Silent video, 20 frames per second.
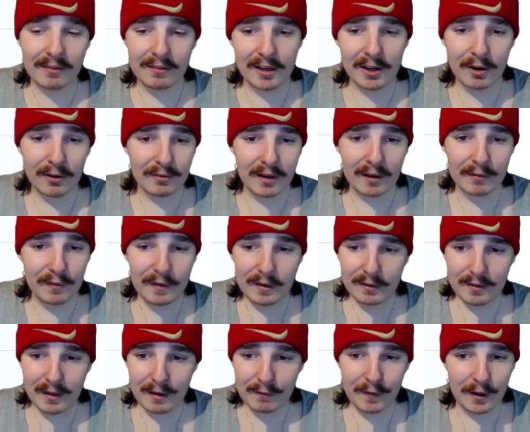you know, I think
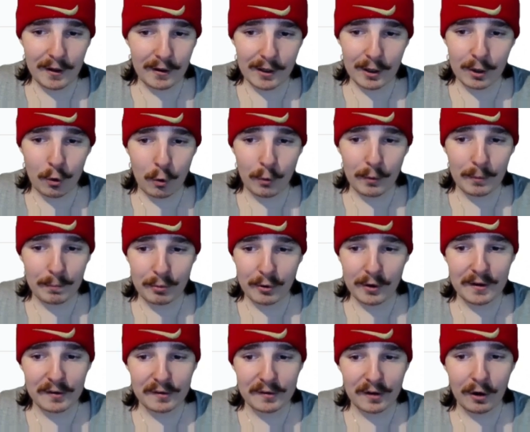they're feeling
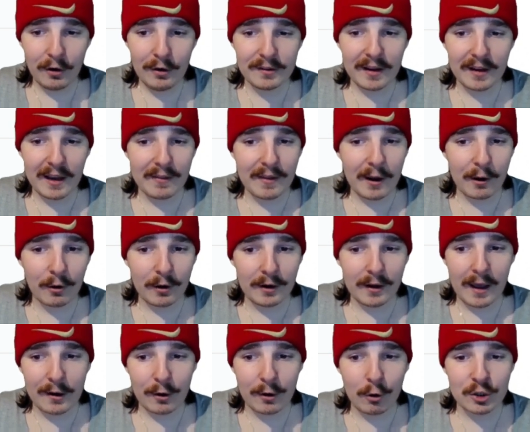pretty solid down there
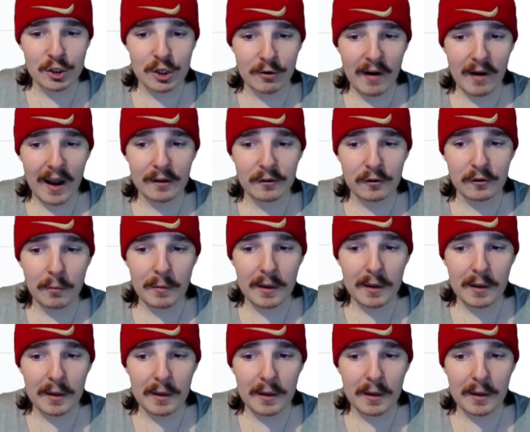at Gujarat, to be